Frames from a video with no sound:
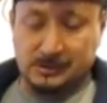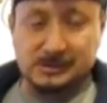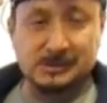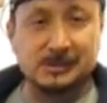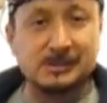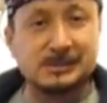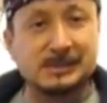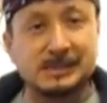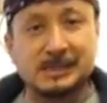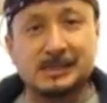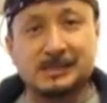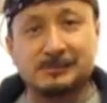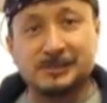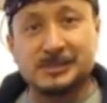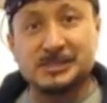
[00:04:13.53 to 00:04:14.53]
It's because a
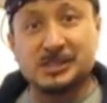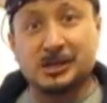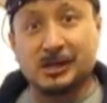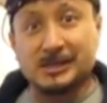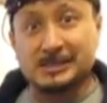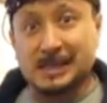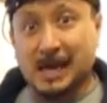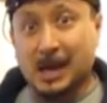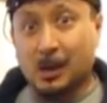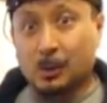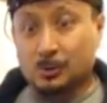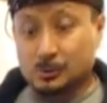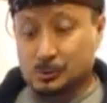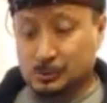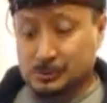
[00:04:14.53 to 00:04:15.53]
VCR has an
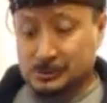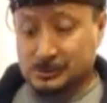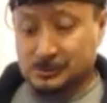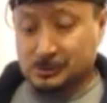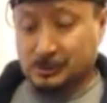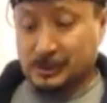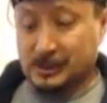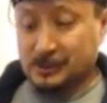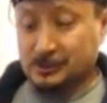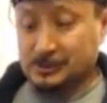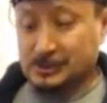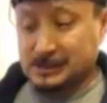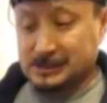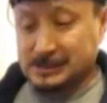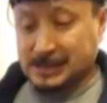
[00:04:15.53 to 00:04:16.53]
out, so there's a way to use
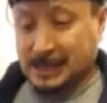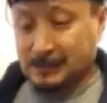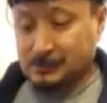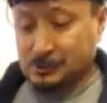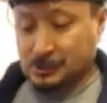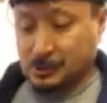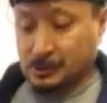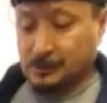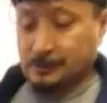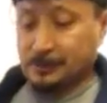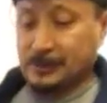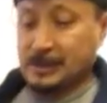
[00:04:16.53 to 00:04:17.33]
that as a capture card.